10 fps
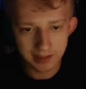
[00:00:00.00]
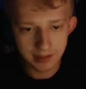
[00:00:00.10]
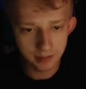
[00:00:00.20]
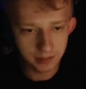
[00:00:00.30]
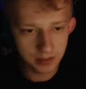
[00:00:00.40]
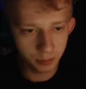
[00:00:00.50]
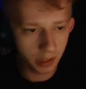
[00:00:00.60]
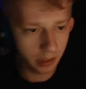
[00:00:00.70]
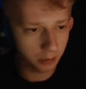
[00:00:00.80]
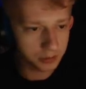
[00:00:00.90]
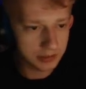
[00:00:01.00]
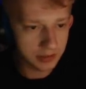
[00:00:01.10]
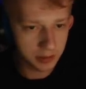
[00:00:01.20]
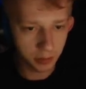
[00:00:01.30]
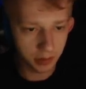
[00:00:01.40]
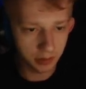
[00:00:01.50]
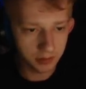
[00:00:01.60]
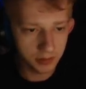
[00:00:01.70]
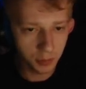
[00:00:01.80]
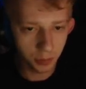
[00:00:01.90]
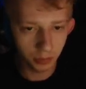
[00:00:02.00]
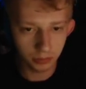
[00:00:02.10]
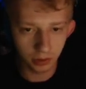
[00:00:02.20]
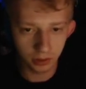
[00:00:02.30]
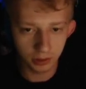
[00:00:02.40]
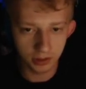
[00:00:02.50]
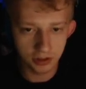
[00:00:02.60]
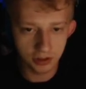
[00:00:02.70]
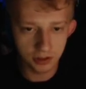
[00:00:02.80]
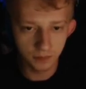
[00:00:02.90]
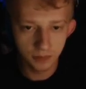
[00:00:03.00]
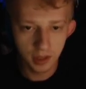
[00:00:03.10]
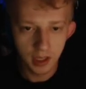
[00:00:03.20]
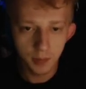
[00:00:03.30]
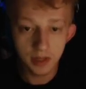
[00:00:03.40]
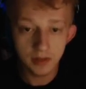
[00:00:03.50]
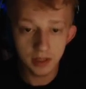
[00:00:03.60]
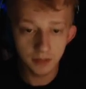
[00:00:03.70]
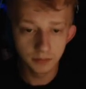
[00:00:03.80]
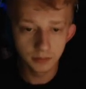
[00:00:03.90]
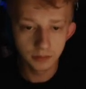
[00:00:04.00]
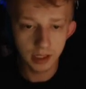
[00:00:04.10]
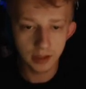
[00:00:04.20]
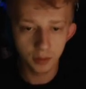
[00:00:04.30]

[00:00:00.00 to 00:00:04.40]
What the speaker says: it spirals into a super long dungeon. But even then, I think